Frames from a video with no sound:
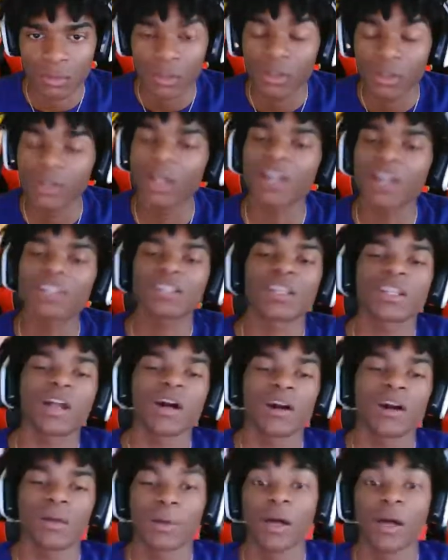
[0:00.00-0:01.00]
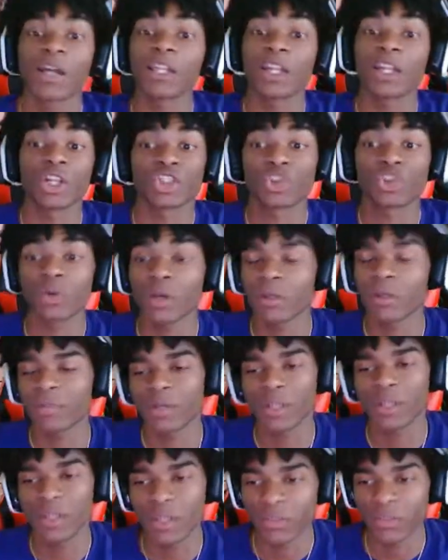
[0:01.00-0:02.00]
Nice lob. I ain't like Trae,
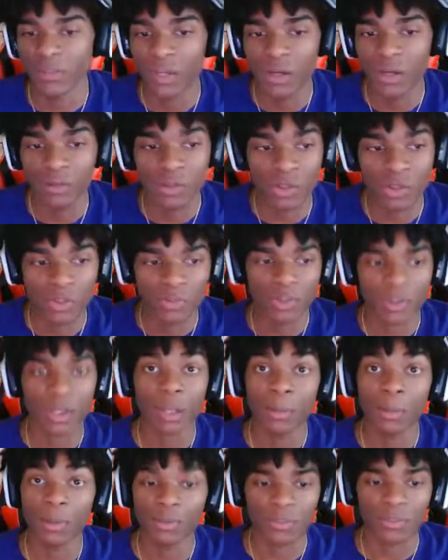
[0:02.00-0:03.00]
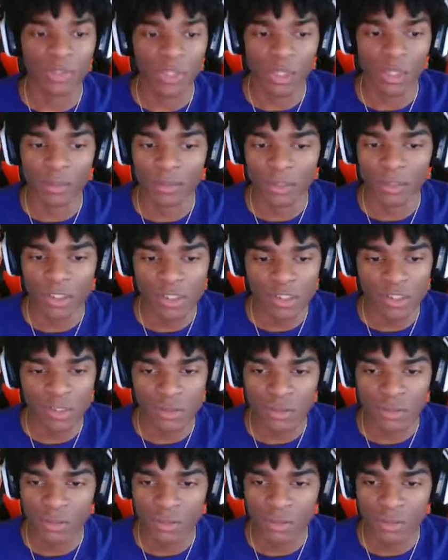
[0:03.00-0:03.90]
man. If he ever throws me a lob, I'm yamming this.